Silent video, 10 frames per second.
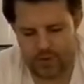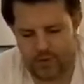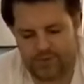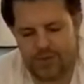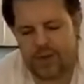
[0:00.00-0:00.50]

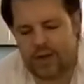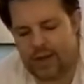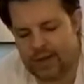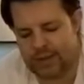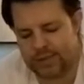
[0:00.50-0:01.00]
if you get an
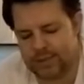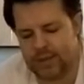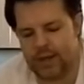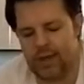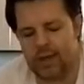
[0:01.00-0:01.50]
ace
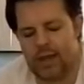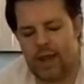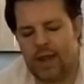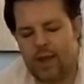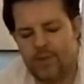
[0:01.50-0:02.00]
and a
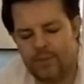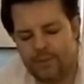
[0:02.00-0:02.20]
king,